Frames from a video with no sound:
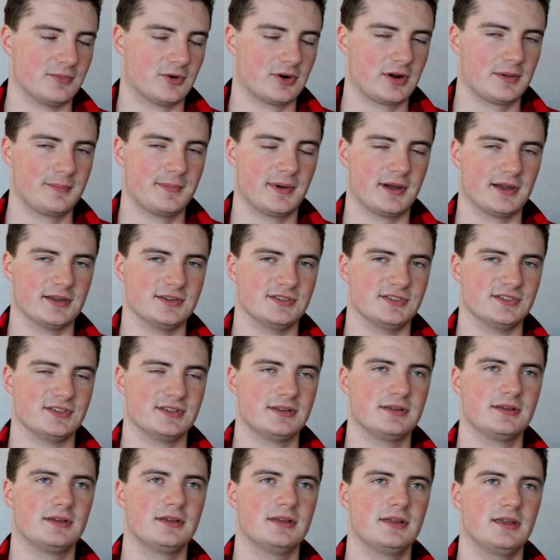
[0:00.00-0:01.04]
The Morning
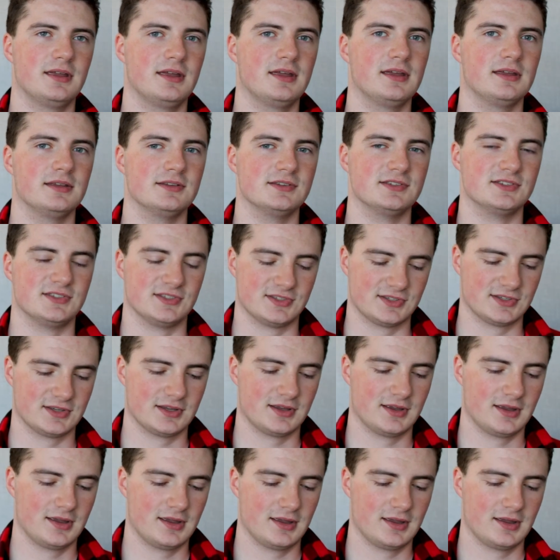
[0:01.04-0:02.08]
Buzz is
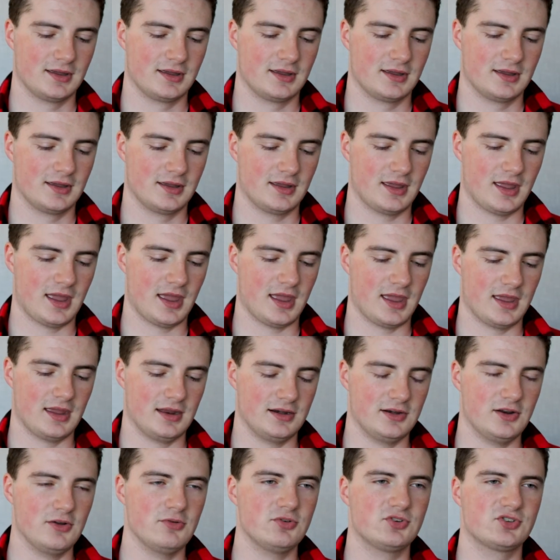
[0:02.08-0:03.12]

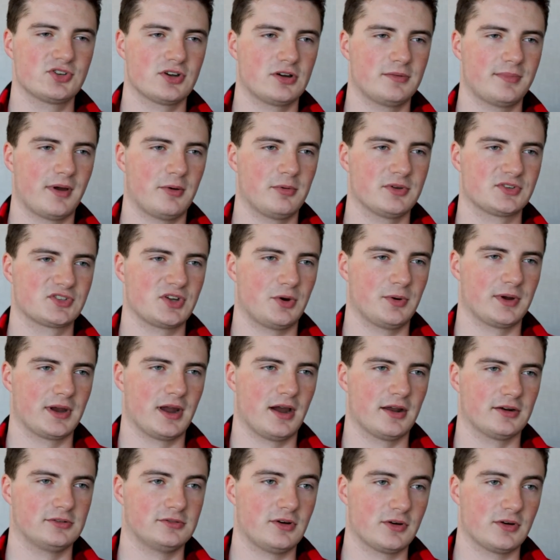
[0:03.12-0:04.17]
a news show about what's going on